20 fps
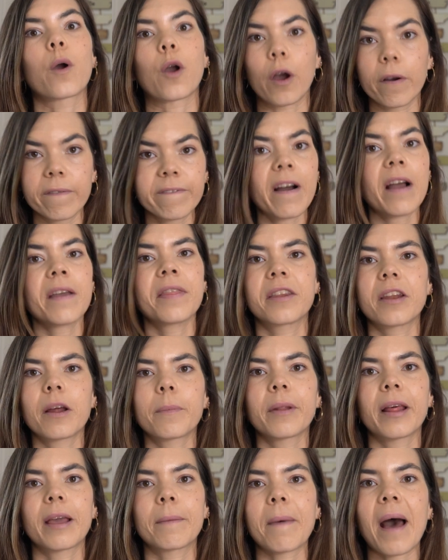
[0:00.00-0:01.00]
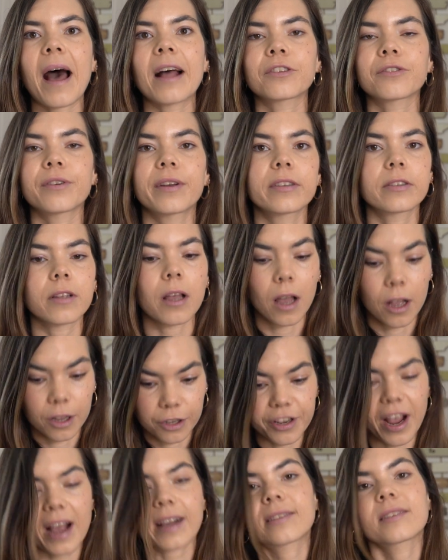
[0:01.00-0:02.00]
Go find the AA batteries.
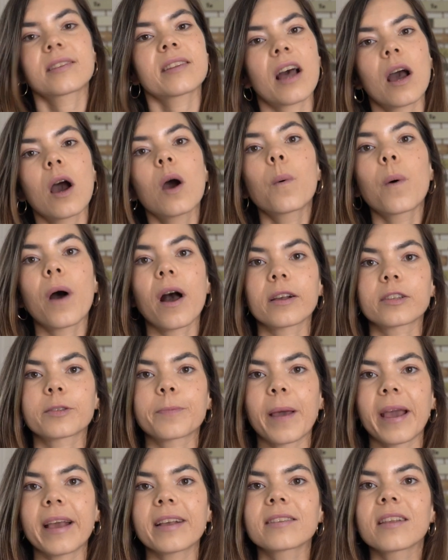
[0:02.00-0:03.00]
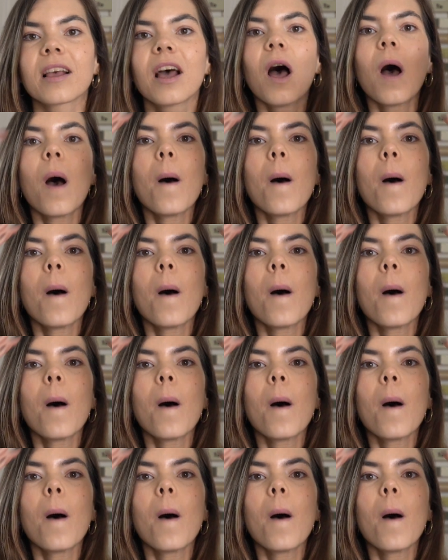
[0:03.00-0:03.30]
Jax is at her workspace.